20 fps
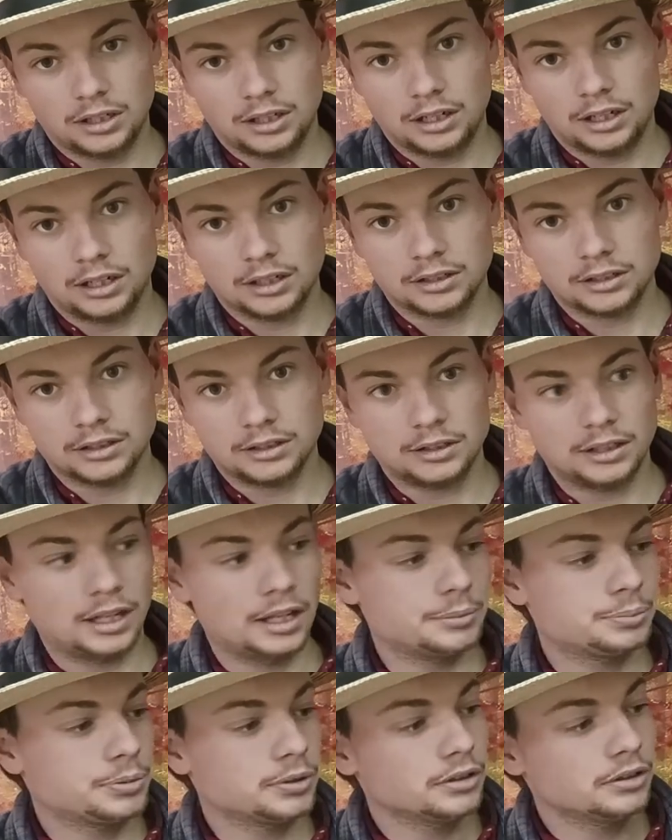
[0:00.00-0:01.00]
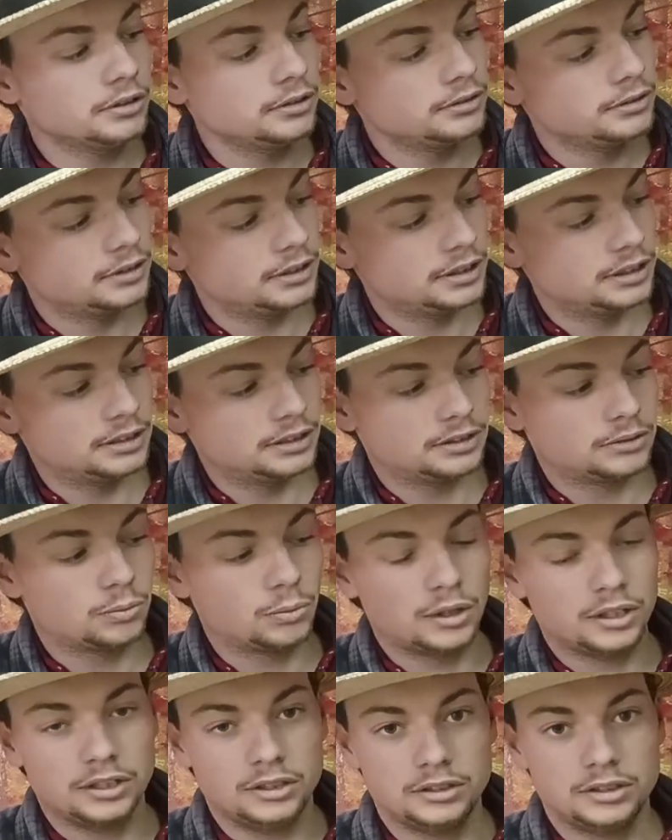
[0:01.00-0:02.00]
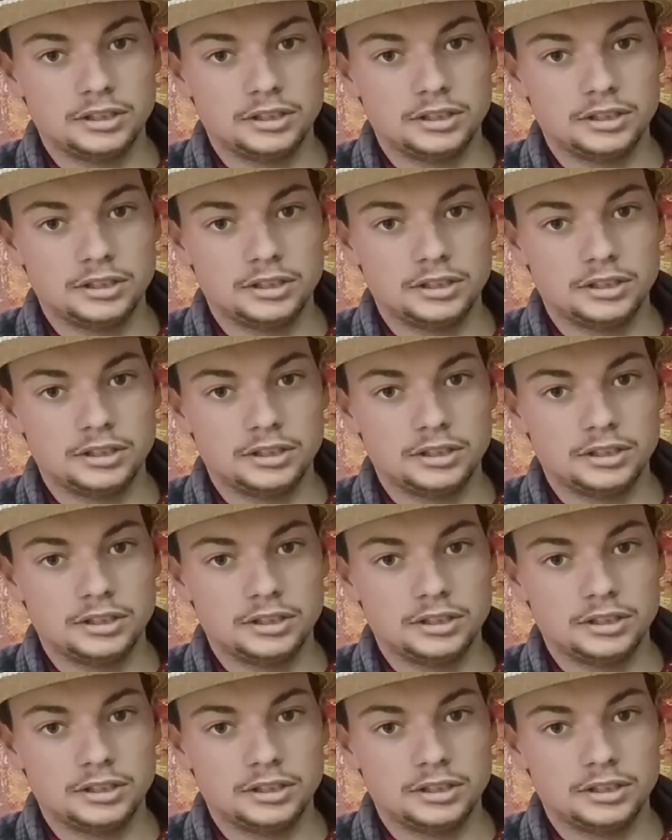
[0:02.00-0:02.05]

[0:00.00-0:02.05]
on the upper is what you